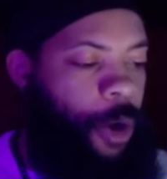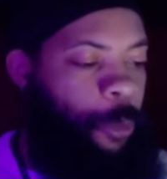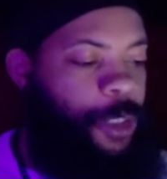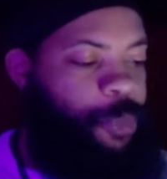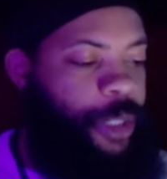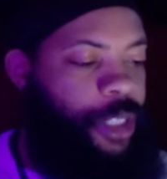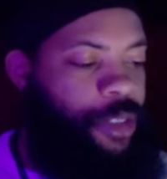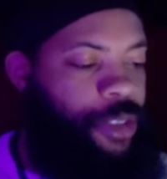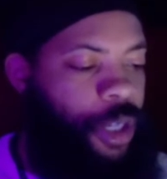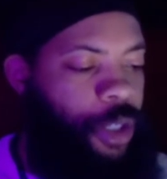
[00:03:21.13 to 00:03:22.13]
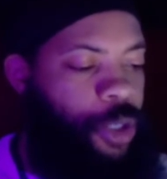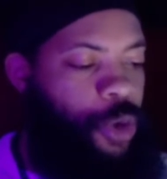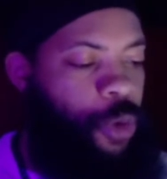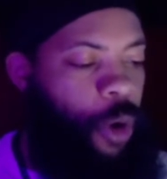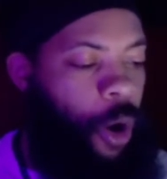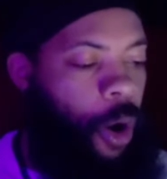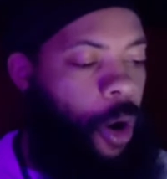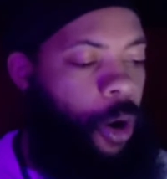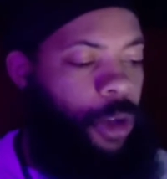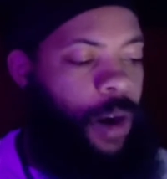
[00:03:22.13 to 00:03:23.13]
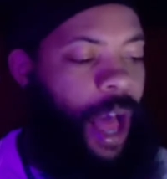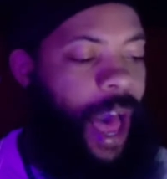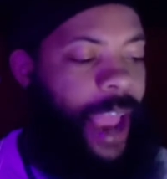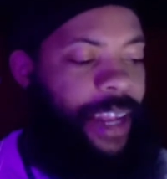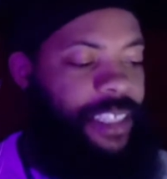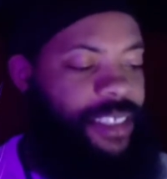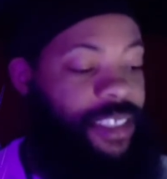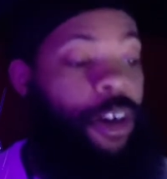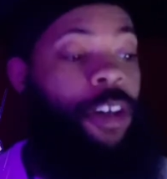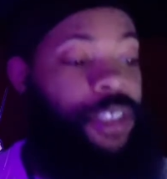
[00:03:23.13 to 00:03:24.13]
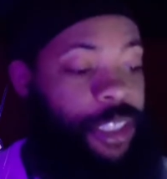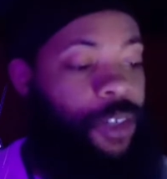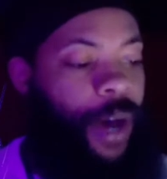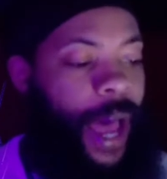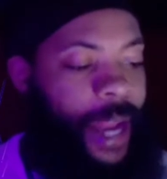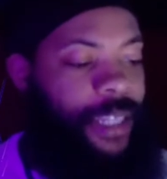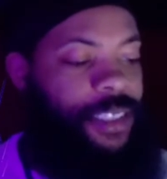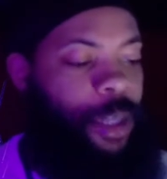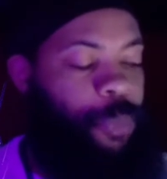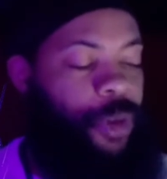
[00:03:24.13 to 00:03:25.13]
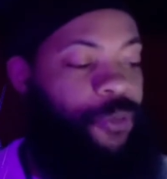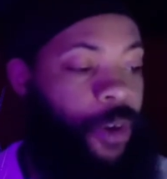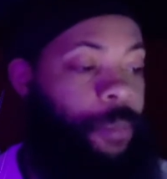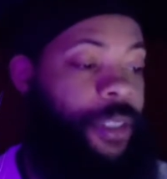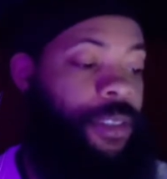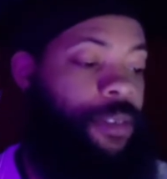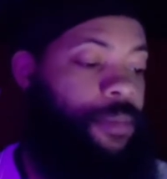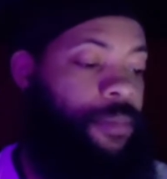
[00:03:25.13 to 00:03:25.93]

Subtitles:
which means you all are still hiding something from us.